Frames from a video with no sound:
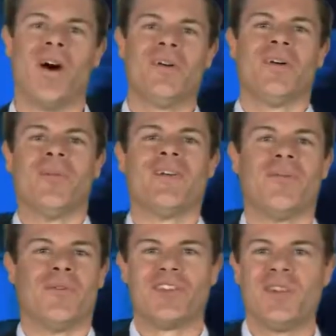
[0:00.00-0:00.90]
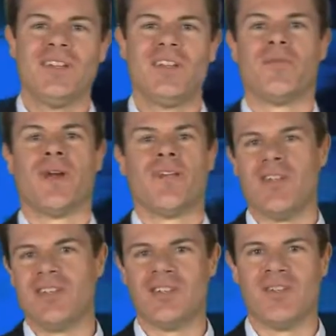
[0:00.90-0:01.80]
Welcome officially to the
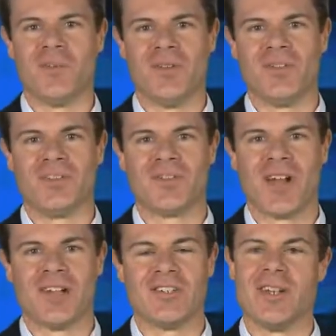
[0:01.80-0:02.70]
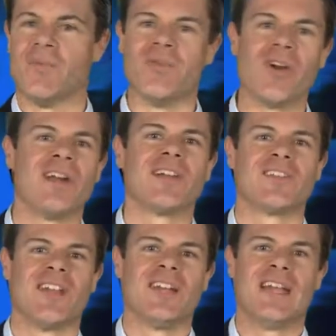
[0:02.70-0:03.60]
Foundations of Business Strategy. I'm very
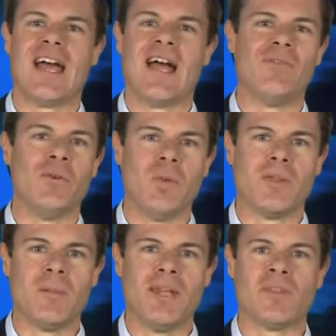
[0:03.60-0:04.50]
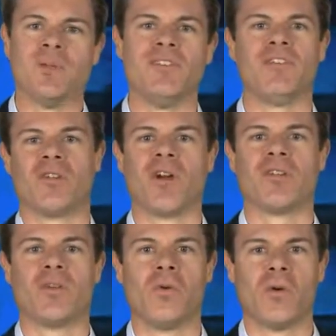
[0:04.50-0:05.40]
excited to have you with me as we
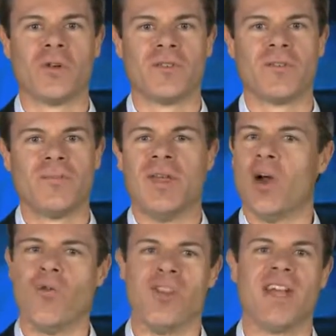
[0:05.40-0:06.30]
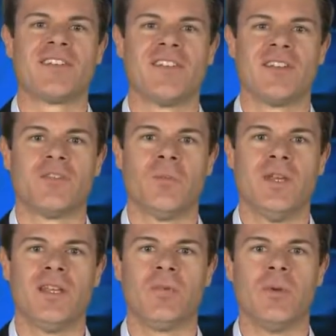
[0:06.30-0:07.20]
start the course. Over the next 6
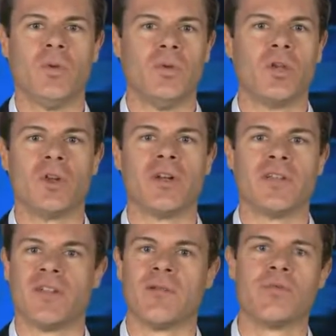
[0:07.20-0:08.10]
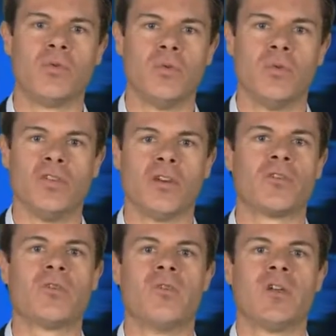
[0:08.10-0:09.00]
weeks, we will learn a set of tools in our
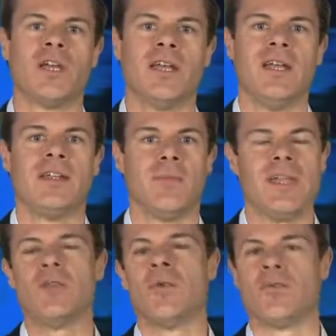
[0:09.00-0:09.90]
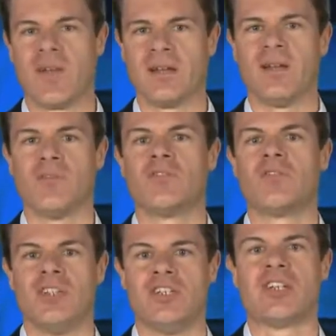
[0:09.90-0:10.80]
toolkit to make you effective
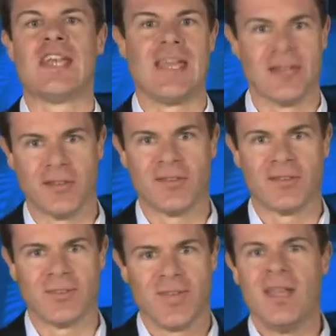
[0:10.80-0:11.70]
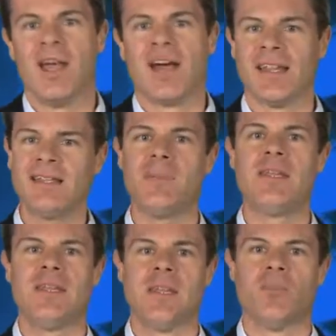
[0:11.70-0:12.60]
strategic analysts. I'd like to
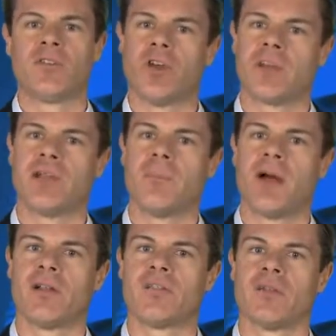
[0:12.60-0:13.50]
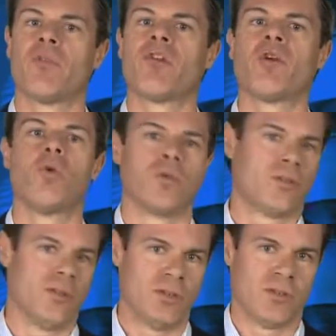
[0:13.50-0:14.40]
begin with talking about some of our
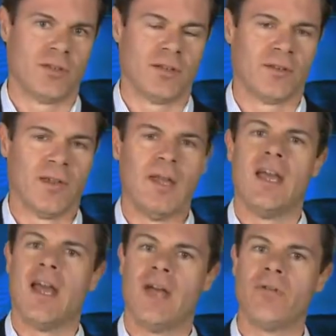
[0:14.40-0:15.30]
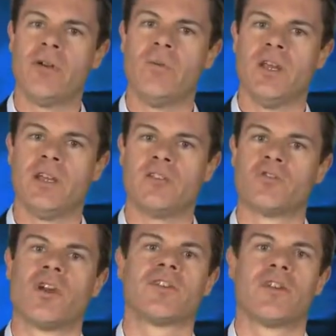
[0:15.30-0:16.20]
course logistics. Every week is
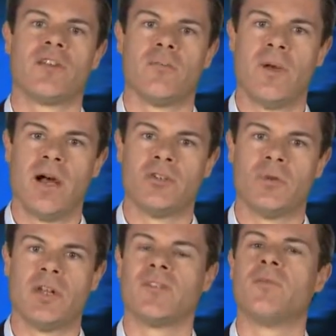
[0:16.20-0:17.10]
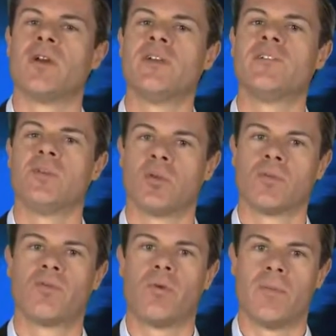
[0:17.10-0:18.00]
structured as a module and has a very
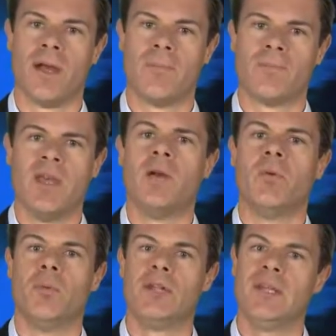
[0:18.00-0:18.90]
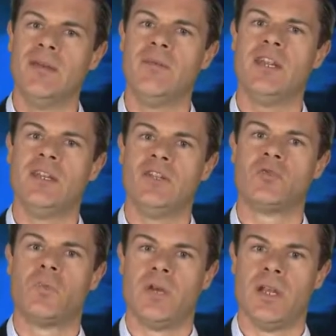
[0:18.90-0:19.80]
similar format. We'll begin
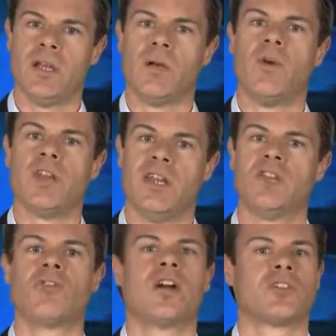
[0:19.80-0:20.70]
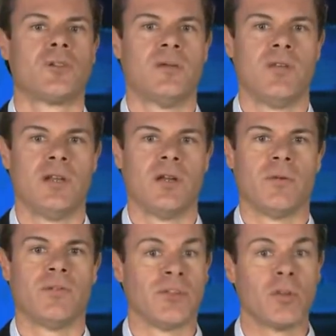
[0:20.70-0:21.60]
each week with an introductory
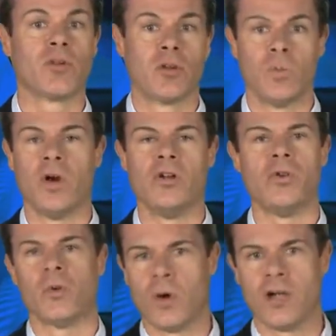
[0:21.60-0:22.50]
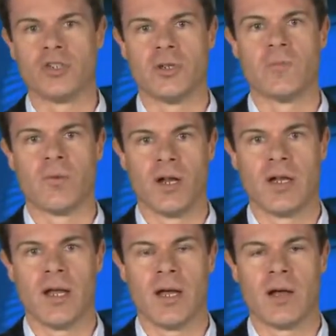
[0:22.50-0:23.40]
video, similar to the one you are watching
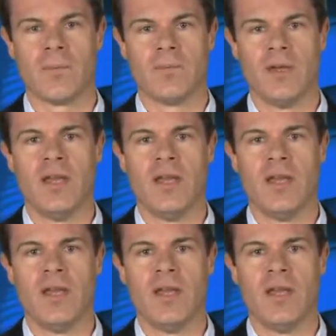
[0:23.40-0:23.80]
right now.